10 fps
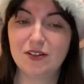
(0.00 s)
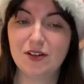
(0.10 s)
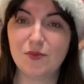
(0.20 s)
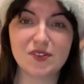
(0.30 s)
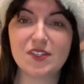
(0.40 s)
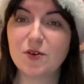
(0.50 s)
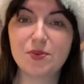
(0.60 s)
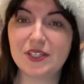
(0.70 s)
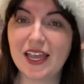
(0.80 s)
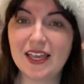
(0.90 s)
was their
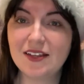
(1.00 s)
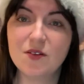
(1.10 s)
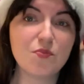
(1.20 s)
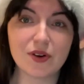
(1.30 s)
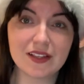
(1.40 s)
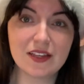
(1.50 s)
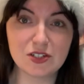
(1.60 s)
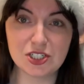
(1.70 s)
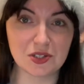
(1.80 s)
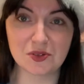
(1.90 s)
plan to bring their
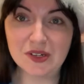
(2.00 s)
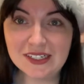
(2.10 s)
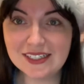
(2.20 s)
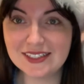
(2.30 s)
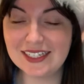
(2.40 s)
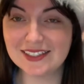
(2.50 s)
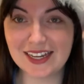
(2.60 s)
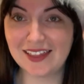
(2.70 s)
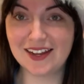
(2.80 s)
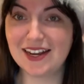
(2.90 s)
children to see
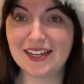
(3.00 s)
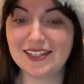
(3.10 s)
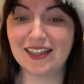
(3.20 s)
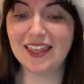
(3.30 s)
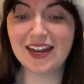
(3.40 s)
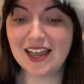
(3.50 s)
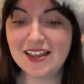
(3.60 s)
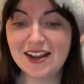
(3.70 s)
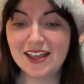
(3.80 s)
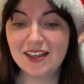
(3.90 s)
Silent Night, Deadly
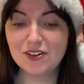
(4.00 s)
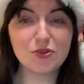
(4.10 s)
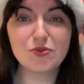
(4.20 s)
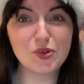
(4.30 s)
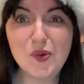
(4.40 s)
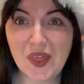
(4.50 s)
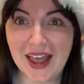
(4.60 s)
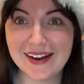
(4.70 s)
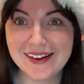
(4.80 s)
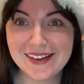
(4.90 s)
Night? Don't do
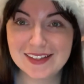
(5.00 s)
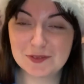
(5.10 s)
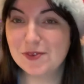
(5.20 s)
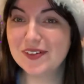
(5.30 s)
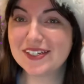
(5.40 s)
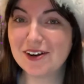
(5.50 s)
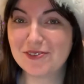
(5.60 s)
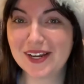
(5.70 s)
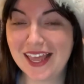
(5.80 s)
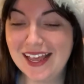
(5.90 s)
that. This movie's not
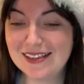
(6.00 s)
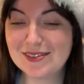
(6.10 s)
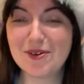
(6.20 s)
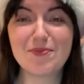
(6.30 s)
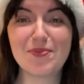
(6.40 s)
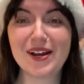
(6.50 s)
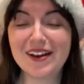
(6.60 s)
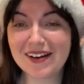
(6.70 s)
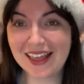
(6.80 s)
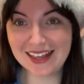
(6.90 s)
for kids. Don't bring
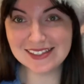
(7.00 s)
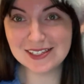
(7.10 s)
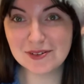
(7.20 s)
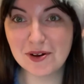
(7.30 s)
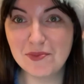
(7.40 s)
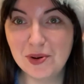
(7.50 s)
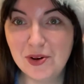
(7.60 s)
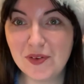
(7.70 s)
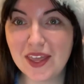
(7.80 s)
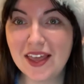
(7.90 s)
your kids to a
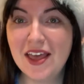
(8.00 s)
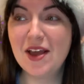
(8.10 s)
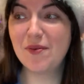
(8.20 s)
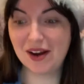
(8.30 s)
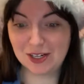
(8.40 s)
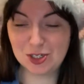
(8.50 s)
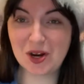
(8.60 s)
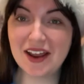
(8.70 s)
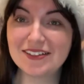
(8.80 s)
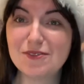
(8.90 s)
movie where a
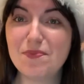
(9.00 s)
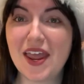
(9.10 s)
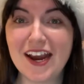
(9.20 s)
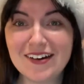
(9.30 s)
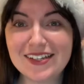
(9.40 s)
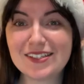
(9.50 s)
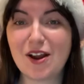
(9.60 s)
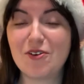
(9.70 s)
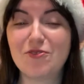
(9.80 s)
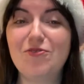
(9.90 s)
child's parents
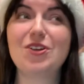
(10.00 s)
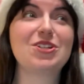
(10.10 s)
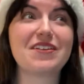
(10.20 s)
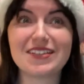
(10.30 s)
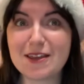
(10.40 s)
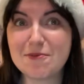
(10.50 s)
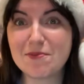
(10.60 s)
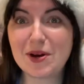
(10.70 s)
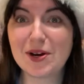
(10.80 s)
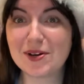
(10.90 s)
are viciously
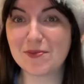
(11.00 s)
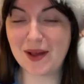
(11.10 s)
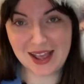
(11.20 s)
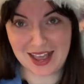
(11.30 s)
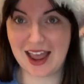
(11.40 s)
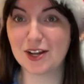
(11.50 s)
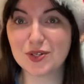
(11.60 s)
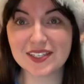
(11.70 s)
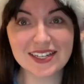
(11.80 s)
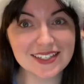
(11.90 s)
murdered by a guy
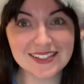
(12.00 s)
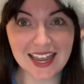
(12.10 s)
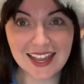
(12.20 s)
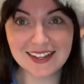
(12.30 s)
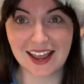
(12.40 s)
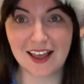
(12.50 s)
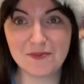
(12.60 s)
dressed as Santa.